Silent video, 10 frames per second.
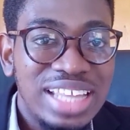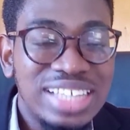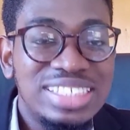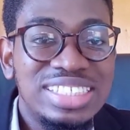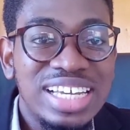
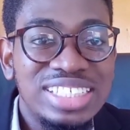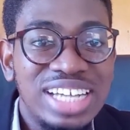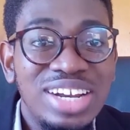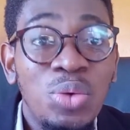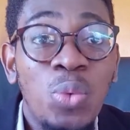That's
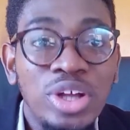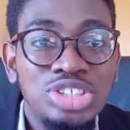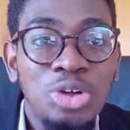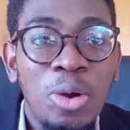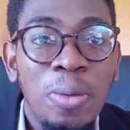essentially
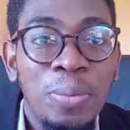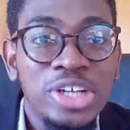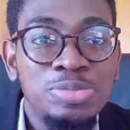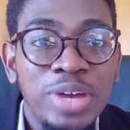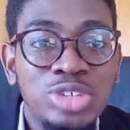what your
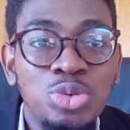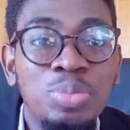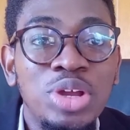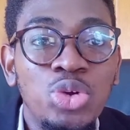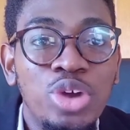prospect
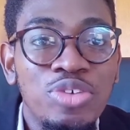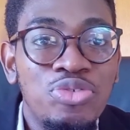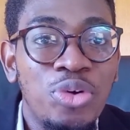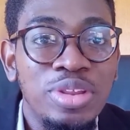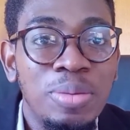would be looking
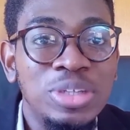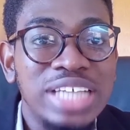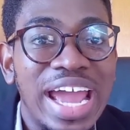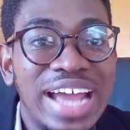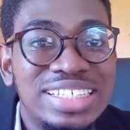for, the
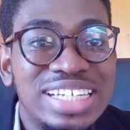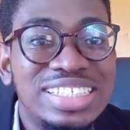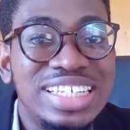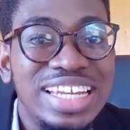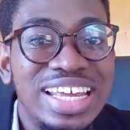most
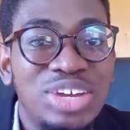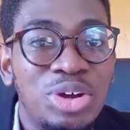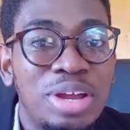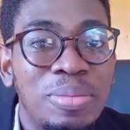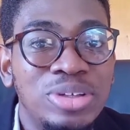urgent need
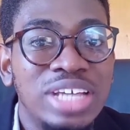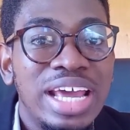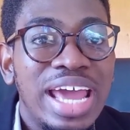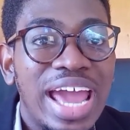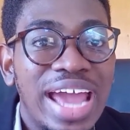or the most
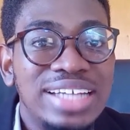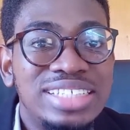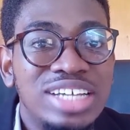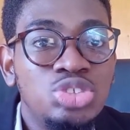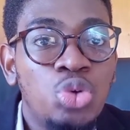
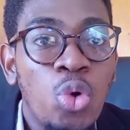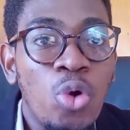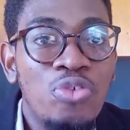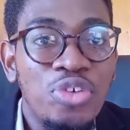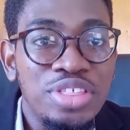urgent
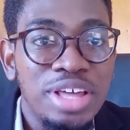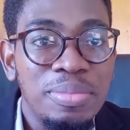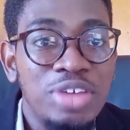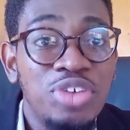goal for them.